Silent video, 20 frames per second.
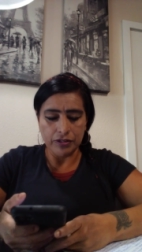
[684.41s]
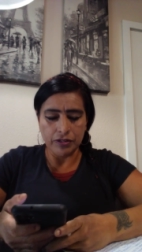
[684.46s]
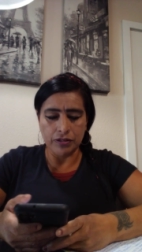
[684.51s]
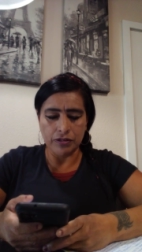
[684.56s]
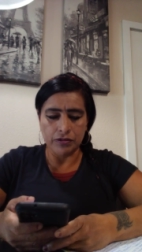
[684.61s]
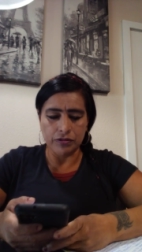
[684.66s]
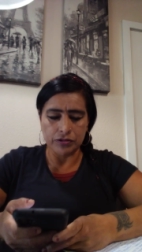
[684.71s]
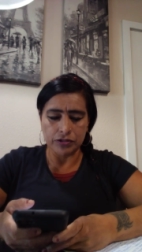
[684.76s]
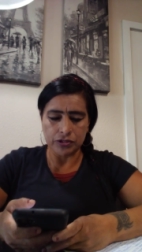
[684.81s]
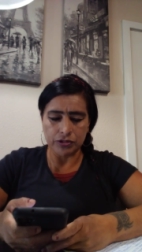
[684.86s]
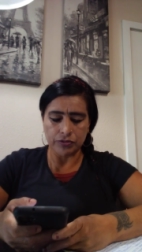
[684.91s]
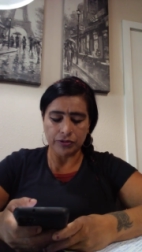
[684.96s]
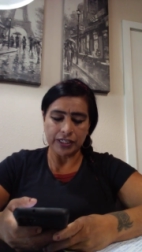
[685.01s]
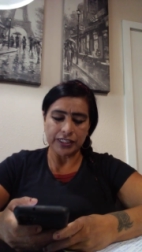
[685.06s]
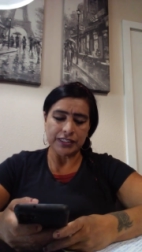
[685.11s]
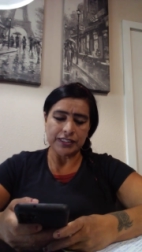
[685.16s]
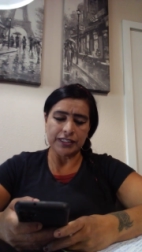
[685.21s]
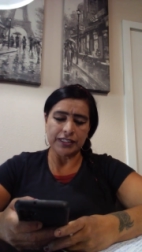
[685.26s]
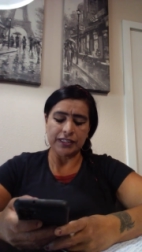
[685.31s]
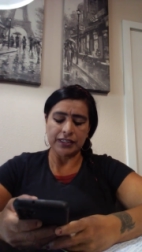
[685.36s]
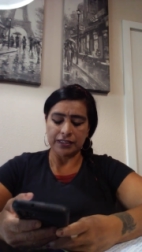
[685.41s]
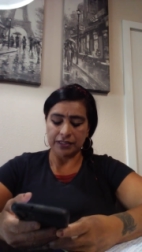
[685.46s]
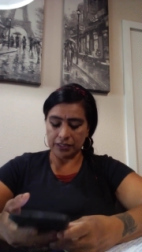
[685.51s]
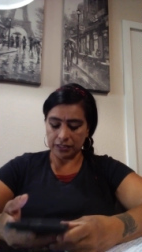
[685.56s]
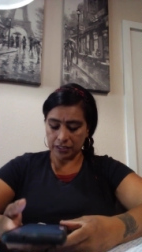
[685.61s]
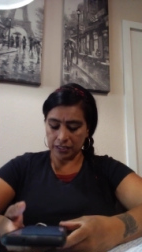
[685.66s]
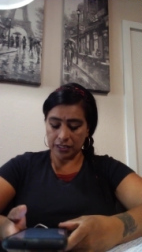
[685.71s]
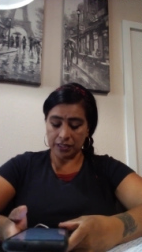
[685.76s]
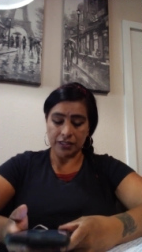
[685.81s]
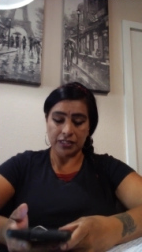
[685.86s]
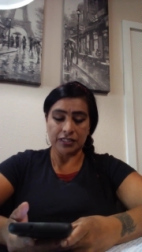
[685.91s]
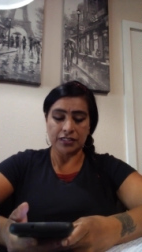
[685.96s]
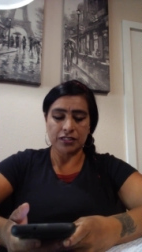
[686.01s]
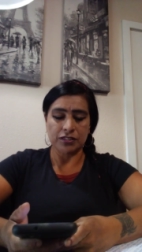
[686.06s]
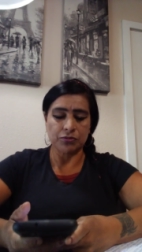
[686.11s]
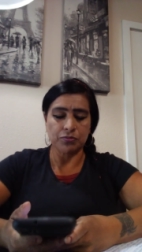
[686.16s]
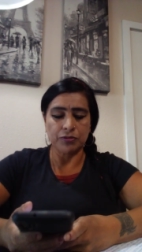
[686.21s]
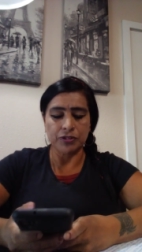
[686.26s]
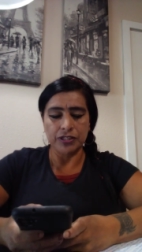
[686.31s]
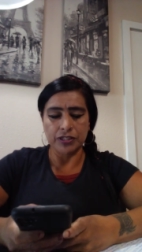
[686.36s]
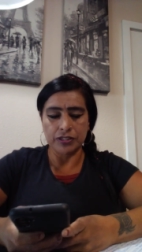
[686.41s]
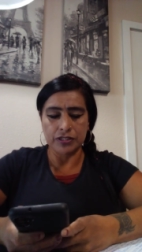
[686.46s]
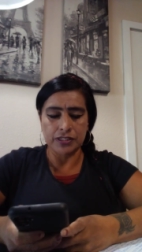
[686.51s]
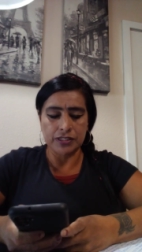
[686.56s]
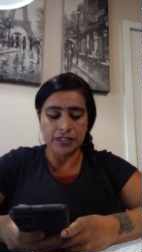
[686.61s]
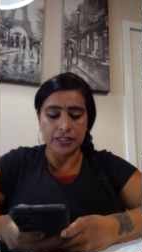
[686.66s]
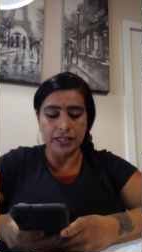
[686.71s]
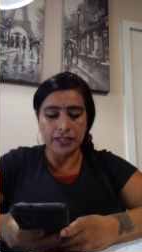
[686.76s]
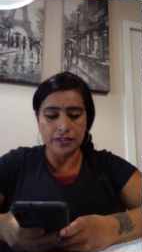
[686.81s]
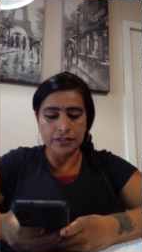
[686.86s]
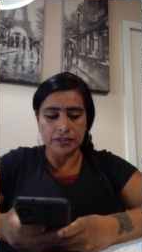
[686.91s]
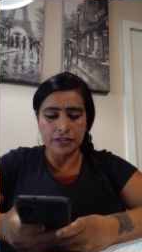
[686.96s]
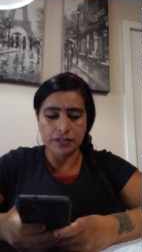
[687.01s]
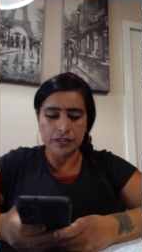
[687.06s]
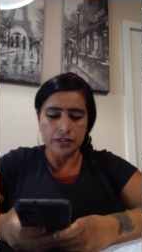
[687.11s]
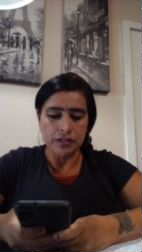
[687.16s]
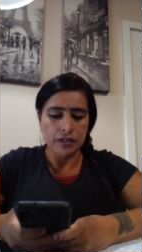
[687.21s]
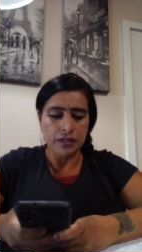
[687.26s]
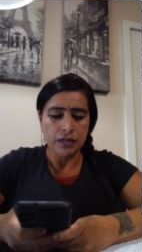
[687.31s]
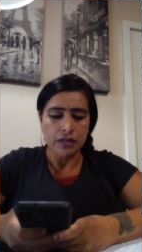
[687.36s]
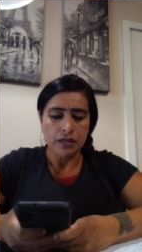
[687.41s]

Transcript: you know, so I did it, and this is what it says